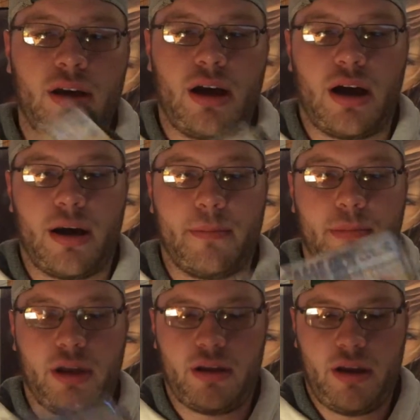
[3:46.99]

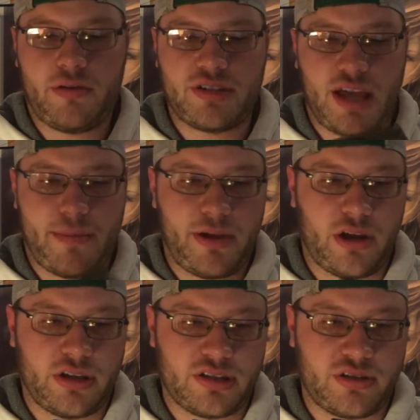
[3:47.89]
But I was happy how
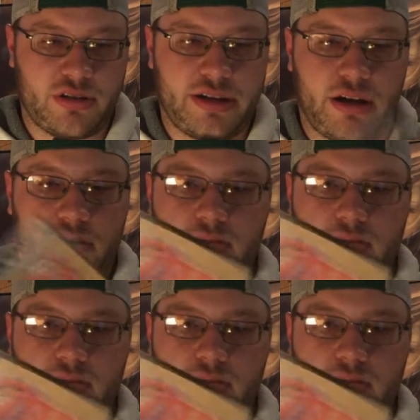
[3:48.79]
this turned out.